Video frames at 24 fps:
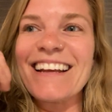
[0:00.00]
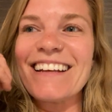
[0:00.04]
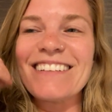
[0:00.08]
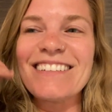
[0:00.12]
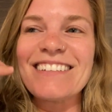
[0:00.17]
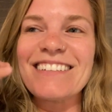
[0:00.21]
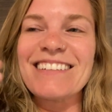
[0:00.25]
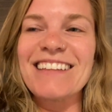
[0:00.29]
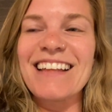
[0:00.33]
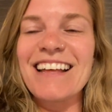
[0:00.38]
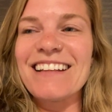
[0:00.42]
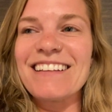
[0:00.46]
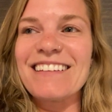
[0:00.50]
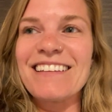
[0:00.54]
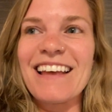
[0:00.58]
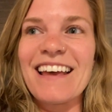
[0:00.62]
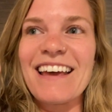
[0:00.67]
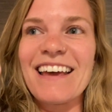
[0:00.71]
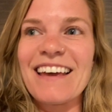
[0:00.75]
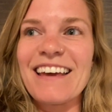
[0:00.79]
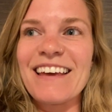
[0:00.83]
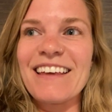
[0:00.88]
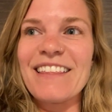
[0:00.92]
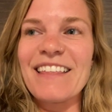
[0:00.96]
just that
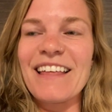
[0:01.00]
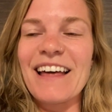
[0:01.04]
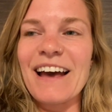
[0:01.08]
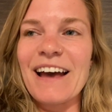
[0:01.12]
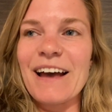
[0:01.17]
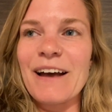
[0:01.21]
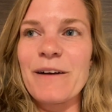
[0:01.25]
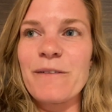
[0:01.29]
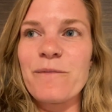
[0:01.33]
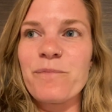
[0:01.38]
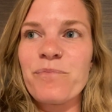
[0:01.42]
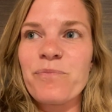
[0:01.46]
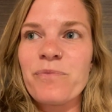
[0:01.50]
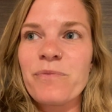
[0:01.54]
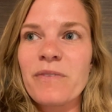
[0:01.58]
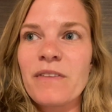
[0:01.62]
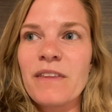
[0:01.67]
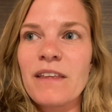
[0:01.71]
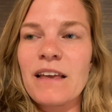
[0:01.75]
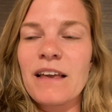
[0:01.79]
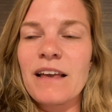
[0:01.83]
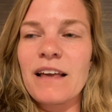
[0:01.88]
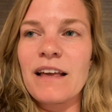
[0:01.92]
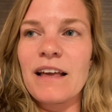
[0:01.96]
day that
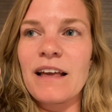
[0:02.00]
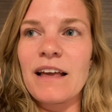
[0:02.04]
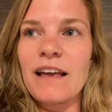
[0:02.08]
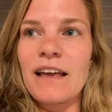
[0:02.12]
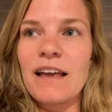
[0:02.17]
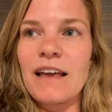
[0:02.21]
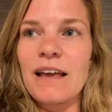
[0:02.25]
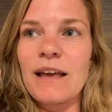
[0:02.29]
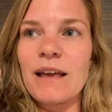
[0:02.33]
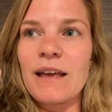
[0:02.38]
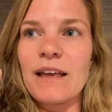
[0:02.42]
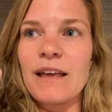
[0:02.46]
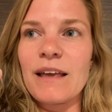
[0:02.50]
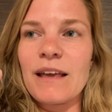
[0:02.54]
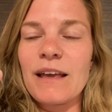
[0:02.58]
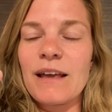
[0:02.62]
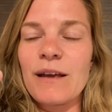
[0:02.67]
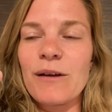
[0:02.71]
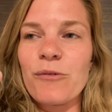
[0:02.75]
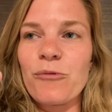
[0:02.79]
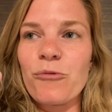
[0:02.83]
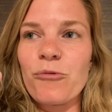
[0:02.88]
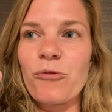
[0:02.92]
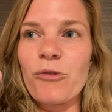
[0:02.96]

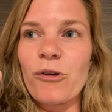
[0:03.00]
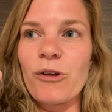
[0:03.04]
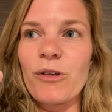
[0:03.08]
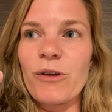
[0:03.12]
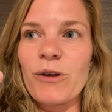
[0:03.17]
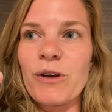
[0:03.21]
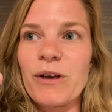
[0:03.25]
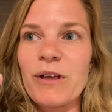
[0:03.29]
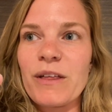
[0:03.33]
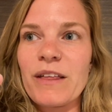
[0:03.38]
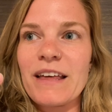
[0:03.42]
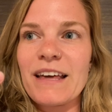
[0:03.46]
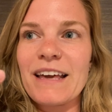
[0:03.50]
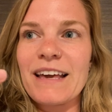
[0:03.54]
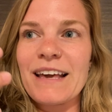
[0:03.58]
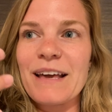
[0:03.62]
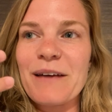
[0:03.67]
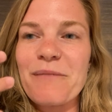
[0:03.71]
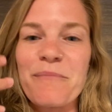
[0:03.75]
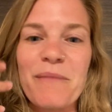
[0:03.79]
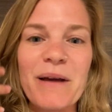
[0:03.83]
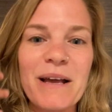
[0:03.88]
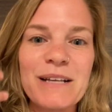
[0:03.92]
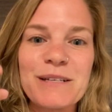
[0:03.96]
it really like it
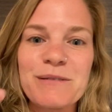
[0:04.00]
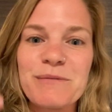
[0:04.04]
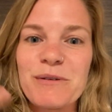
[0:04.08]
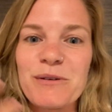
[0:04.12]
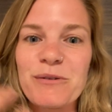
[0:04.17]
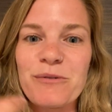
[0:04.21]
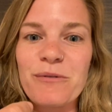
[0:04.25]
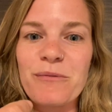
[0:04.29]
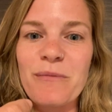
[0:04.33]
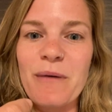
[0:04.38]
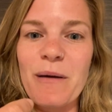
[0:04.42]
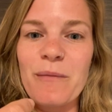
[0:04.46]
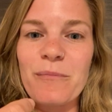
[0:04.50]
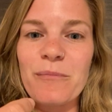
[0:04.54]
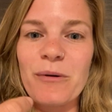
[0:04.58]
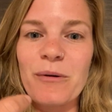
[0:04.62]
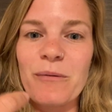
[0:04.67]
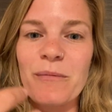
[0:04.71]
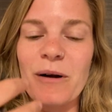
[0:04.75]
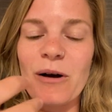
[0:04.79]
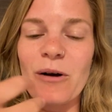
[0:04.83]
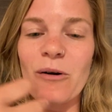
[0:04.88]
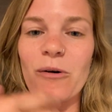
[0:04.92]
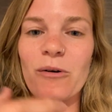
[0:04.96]
makes me remember
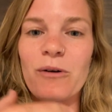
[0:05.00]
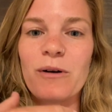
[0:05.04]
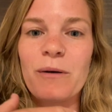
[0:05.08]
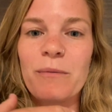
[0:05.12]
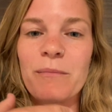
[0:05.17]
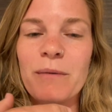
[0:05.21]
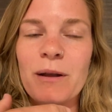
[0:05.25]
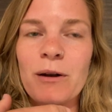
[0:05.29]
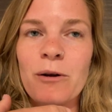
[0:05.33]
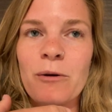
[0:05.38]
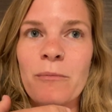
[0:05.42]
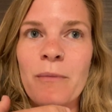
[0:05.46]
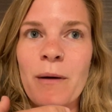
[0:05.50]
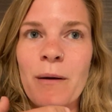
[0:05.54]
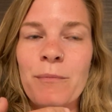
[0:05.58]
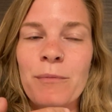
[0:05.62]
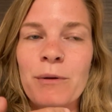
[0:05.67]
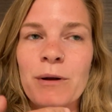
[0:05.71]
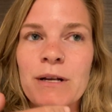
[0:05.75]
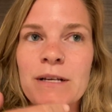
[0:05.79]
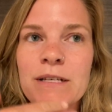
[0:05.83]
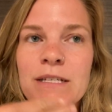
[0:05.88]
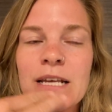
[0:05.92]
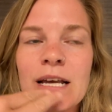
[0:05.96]
my old Camino
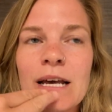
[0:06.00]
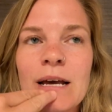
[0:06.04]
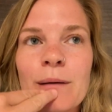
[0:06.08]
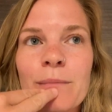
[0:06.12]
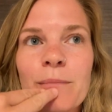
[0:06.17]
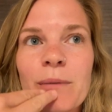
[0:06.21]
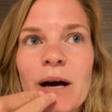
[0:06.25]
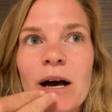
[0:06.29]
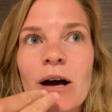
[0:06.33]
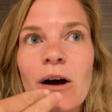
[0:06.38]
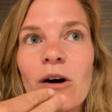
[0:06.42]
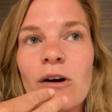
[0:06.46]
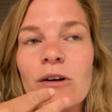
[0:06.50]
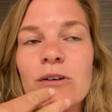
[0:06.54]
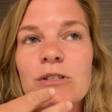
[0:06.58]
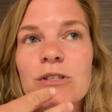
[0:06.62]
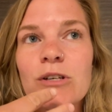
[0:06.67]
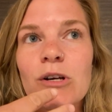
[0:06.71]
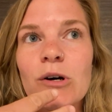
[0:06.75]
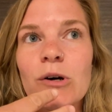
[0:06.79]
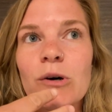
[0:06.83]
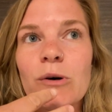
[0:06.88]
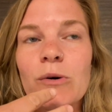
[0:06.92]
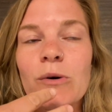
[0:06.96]
memories. But I
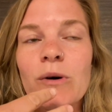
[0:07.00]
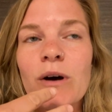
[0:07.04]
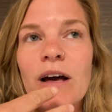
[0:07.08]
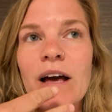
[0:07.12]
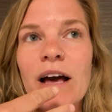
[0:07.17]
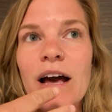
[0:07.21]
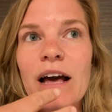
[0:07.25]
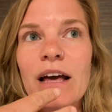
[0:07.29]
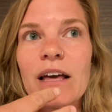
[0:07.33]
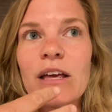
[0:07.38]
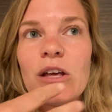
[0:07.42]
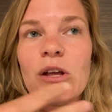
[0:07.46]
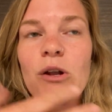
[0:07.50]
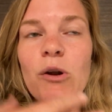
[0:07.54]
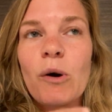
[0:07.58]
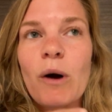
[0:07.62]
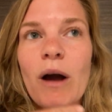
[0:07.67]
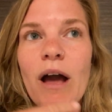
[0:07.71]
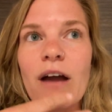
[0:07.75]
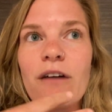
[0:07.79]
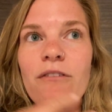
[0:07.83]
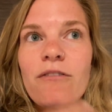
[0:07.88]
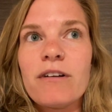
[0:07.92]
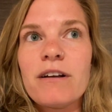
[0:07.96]
also, you know,
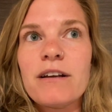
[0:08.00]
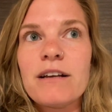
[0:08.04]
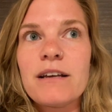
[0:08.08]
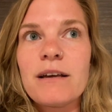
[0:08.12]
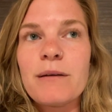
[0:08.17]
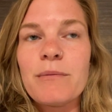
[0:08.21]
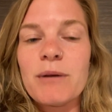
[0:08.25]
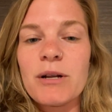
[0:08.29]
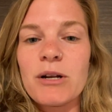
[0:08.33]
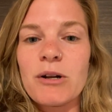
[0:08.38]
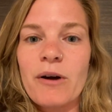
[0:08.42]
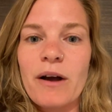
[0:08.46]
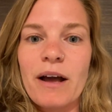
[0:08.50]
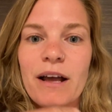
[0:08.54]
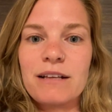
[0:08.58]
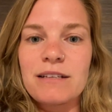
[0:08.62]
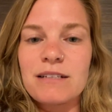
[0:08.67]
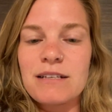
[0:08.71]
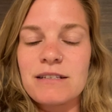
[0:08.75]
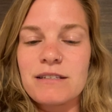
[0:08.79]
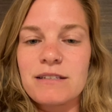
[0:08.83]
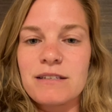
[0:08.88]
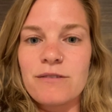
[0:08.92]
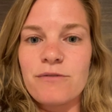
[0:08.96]
every Camino has
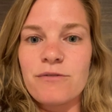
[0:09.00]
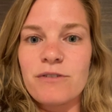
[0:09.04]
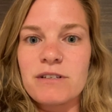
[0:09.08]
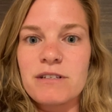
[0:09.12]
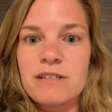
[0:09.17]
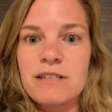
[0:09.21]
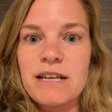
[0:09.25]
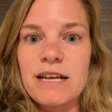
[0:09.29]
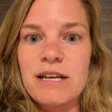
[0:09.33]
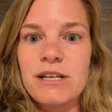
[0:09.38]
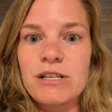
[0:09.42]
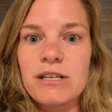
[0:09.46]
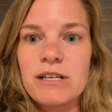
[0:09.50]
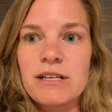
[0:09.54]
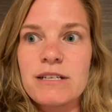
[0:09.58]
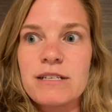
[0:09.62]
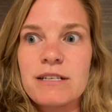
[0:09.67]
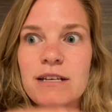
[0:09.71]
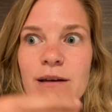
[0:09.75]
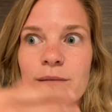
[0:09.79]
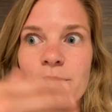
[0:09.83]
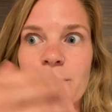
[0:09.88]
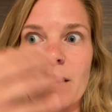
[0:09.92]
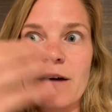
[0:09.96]
its different stages,
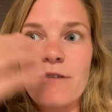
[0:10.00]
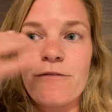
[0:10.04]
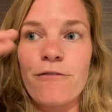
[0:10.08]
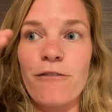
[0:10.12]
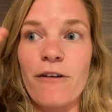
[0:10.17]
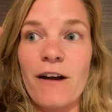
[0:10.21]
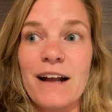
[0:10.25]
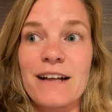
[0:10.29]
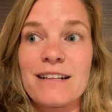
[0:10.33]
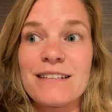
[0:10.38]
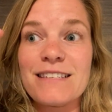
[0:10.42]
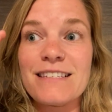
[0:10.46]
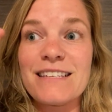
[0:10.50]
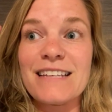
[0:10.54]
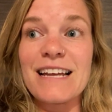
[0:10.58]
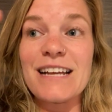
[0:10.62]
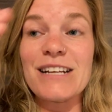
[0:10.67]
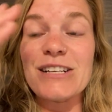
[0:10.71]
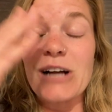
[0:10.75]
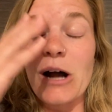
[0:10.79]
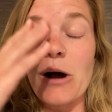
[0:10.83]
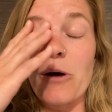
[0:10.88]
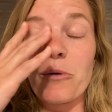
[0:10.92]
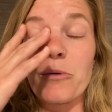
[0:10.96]
and my Fran
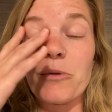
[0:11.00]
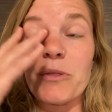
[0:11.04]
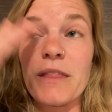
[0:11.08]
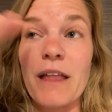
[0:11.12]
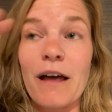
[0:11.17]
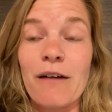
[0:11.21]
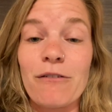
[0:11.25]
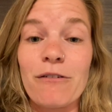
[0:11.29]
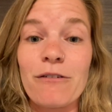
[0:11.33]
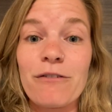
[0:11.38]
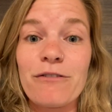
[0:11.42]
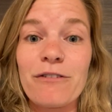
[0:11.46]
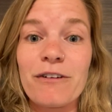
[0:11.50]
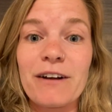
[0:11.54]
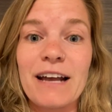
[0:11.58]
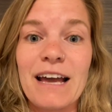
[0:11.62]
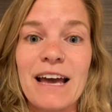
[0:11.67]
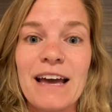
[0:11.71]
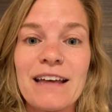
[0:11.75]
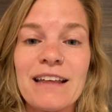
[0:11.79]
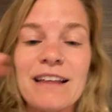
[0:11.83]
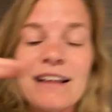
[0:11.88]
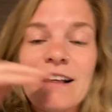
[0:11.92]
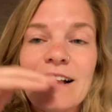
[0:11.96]
stage I will never
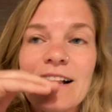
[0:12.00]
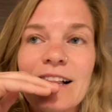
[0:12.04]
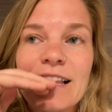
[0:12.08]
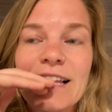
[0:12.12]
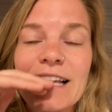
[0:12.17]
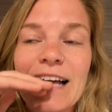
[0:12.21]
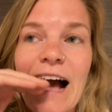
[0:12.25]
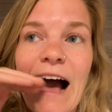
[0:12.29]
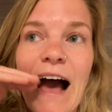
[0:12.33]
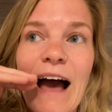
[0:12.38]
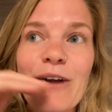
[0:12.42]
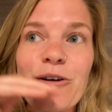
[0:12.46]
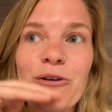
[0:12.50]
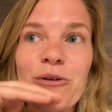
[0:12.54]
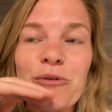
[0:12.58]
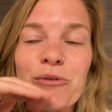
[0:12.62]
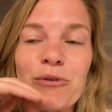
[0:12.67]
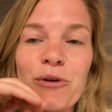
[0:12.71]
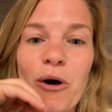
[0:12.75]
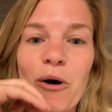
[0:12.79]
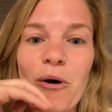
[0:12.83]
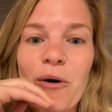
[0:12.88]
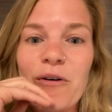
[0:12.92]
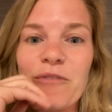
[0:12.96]
forget. Like I don't
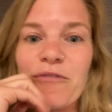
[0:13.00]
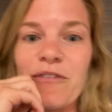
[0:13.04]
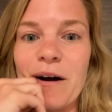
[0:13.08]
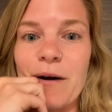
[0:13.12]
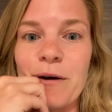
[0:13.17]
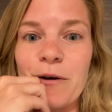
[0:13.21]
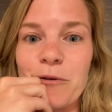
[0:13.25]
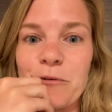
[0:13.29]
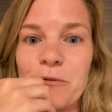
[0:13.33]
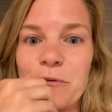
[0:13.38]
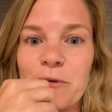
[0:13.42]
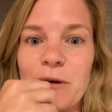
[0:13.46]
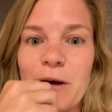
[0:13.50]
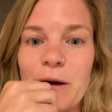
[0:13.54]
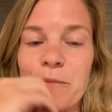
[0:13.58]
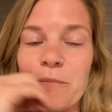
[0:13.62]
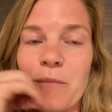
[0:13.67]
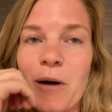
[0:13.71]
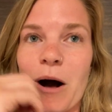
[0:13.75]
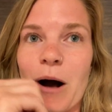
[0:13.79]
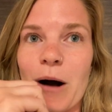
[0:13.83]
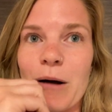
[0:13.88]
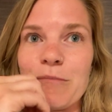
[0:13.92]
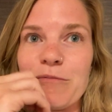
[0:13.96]
know if am
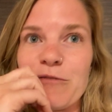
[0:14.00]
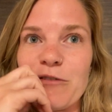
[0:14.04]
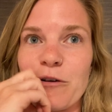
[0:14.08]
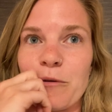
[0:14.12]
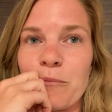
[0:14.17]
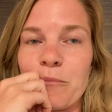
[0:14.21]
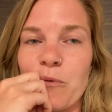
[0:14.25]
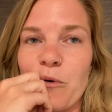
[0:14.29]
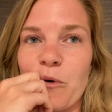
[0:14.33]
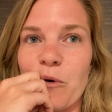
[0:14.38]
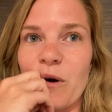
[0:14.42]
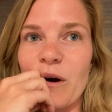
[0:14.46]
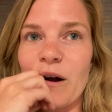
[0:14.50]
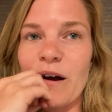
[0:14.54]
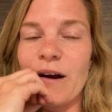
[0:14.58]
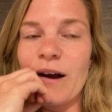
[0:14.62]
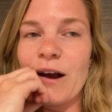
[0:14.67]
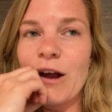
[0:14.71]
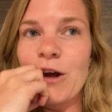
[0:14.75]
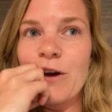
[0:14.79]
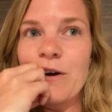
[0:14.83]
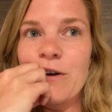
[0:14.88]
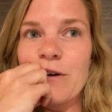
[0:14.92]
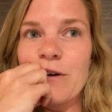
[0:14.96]
up for more